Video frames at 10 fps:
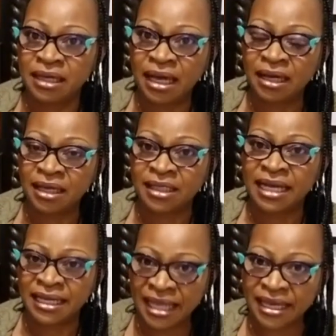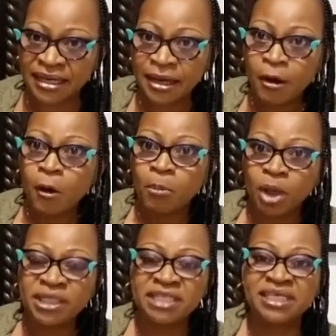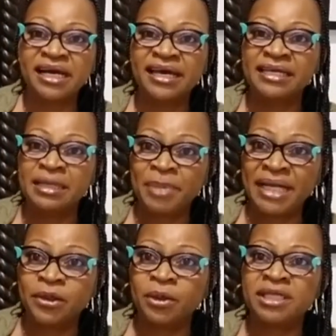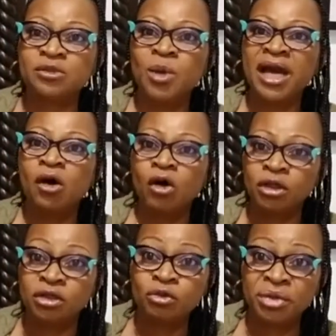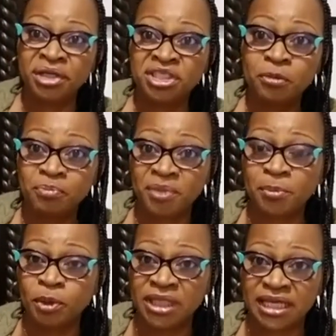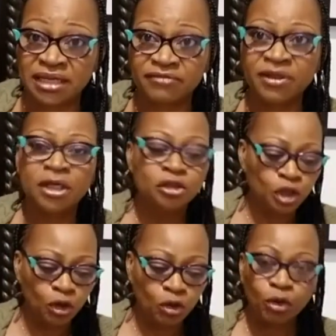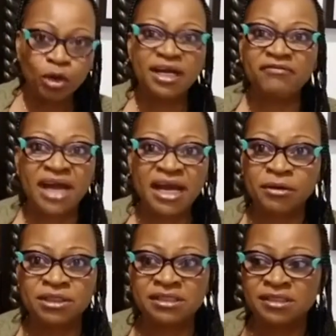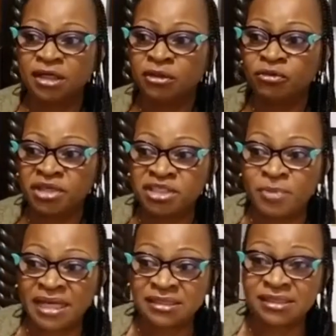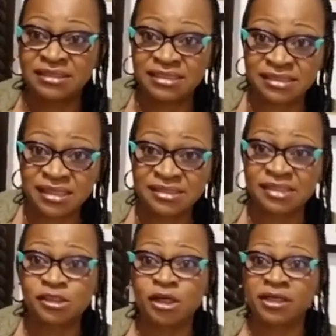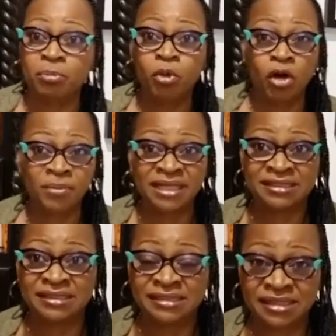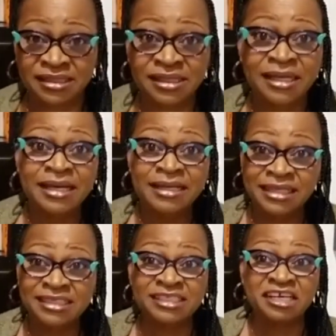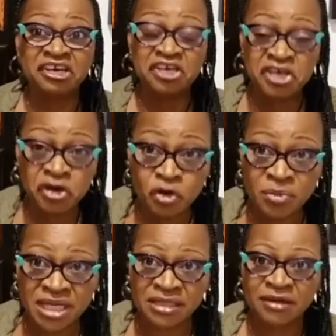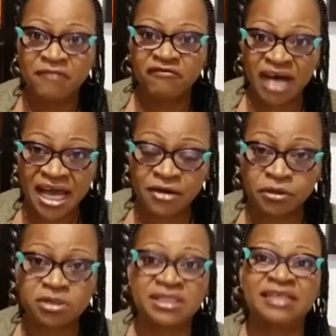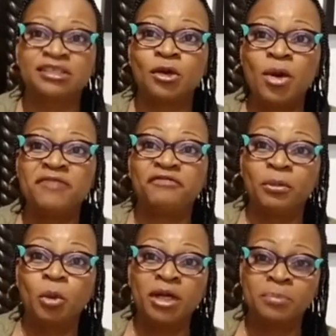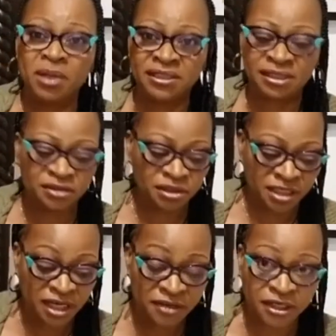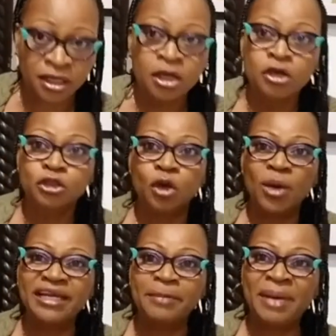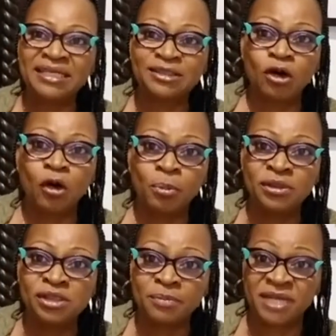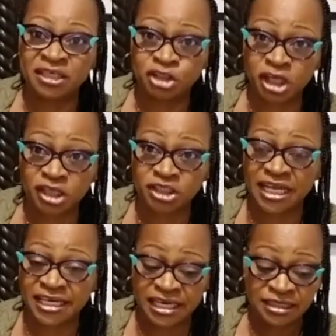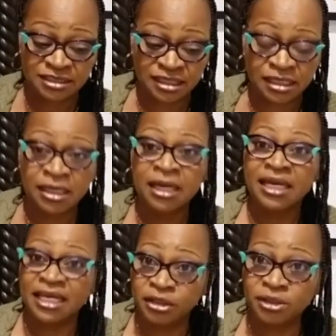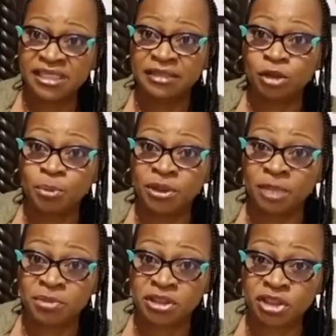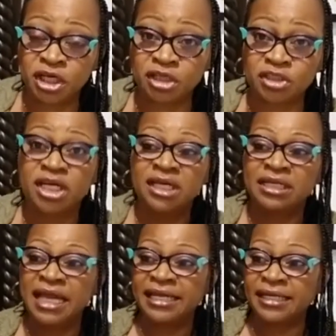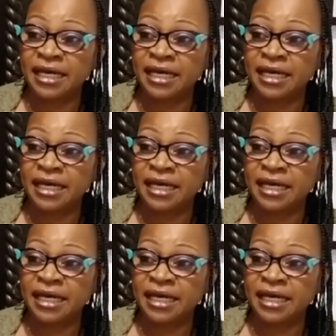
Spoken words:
LA. Bodija in Ibadan is where all the rich people live. So coronavirus is not a rich man's disease. It's not a poor man's disease. This is a human virus that's going from one person to the other. So when a pastor opens up their church, like Kingsley Innocent opened up his church, like,